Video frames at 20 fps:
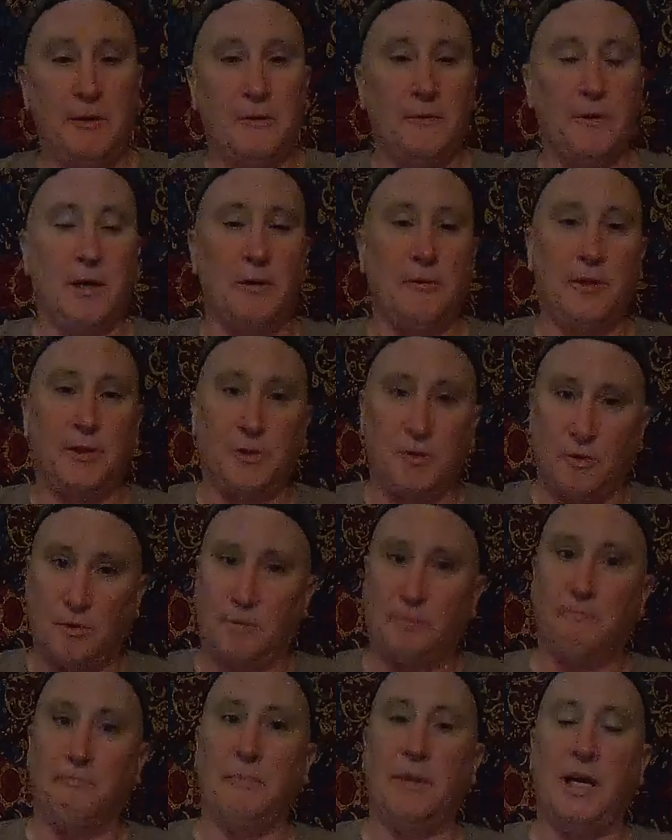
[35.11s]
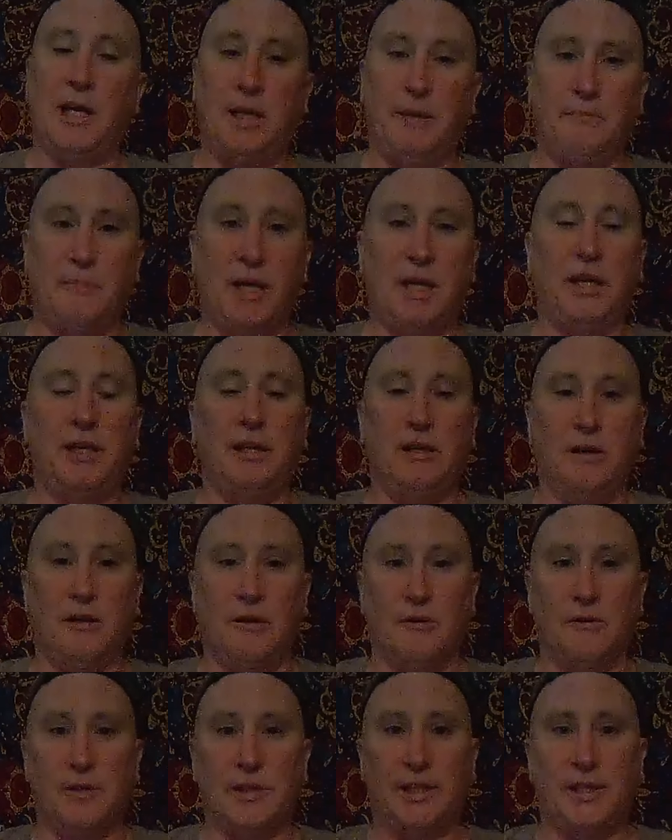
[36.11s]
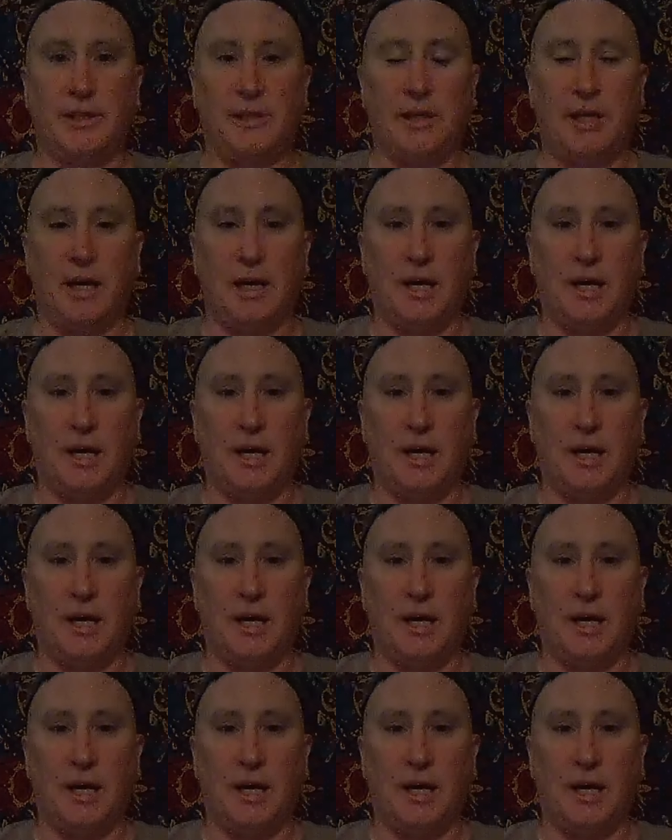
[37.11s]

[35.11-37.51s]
Well, it took many, many years.